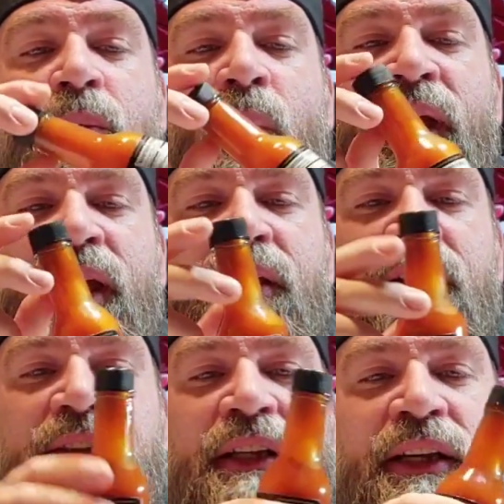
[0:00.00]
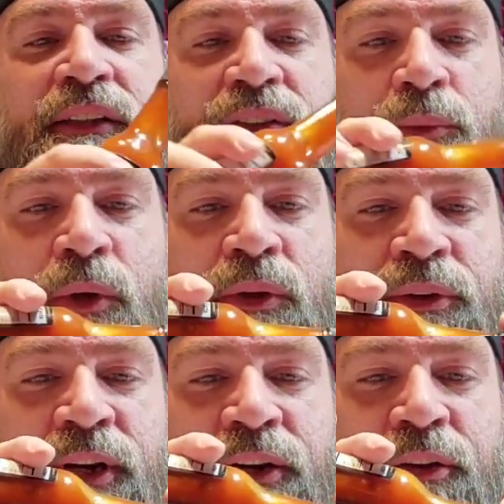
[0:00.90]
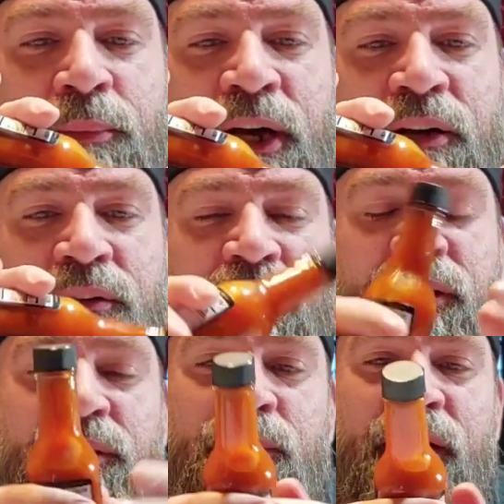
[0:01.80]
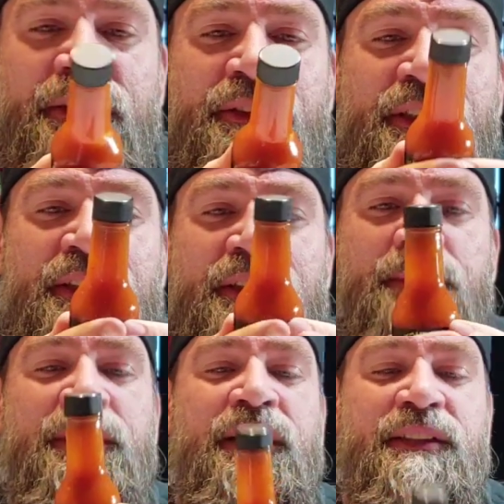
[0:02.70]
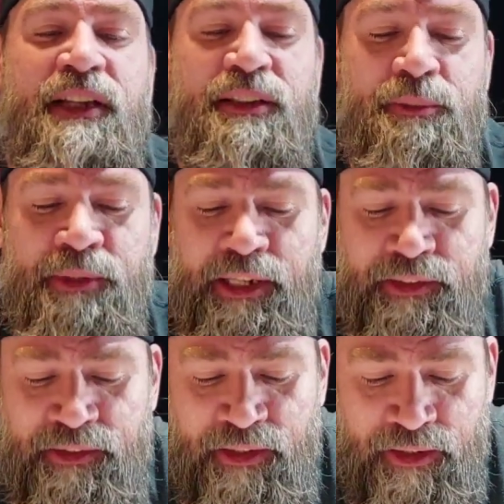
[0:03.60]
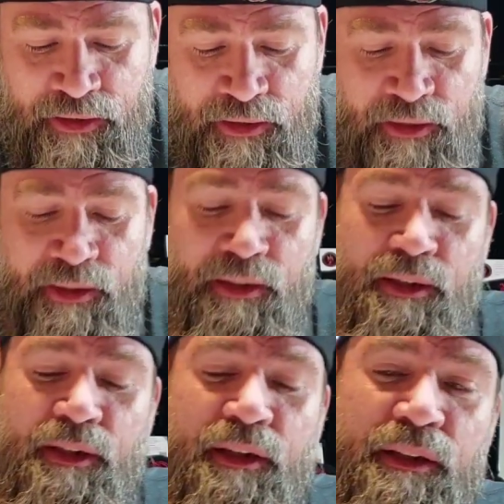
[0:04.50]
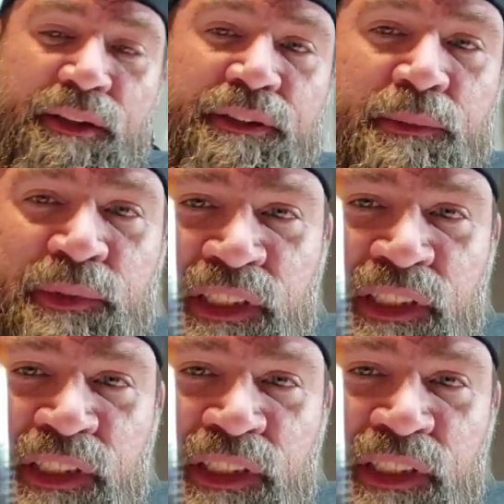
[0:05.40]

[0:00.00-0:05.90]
way it looks like it's rolling around in the bottle. And this one actually seems like it's got some nice, uh, there's some